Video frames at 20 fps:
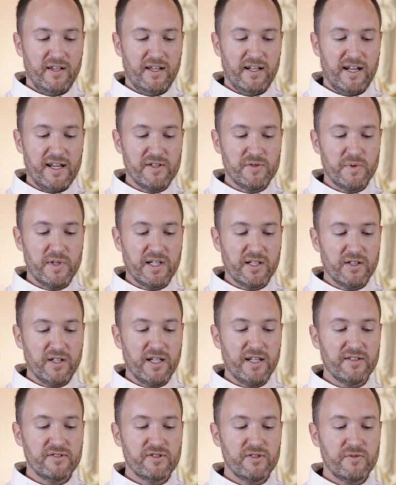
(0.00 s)
And as we
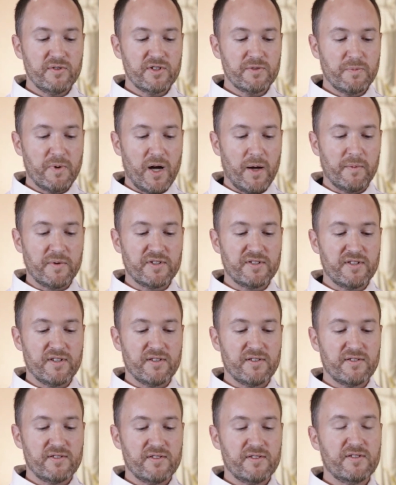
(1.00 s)
cling to his
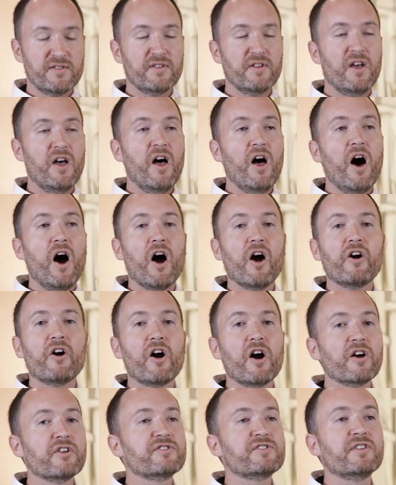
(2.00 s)
promises, our
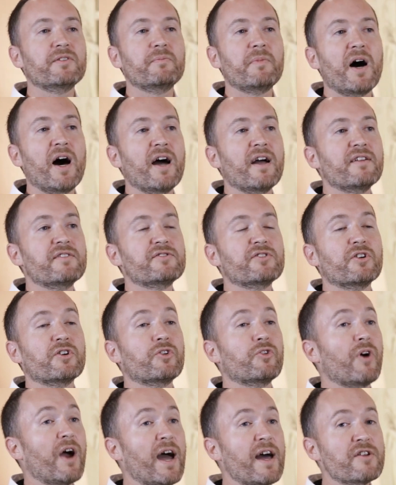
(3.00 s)
hearts and minds are
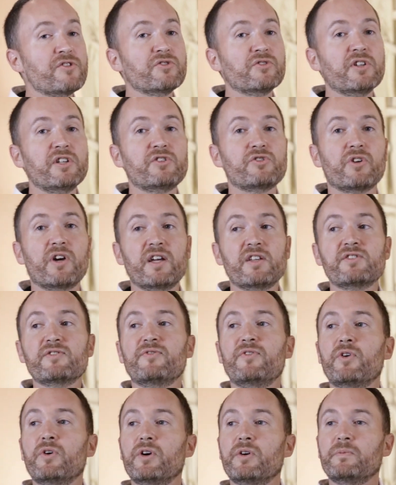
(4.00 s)
gradually
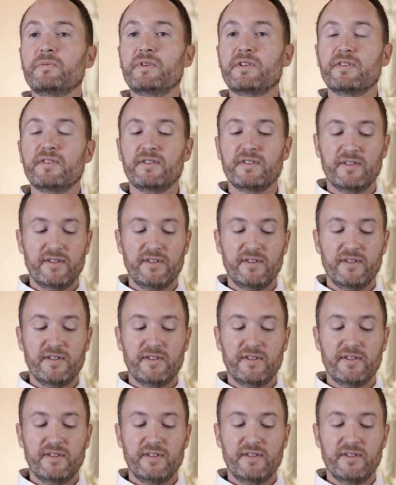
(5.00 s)
transformed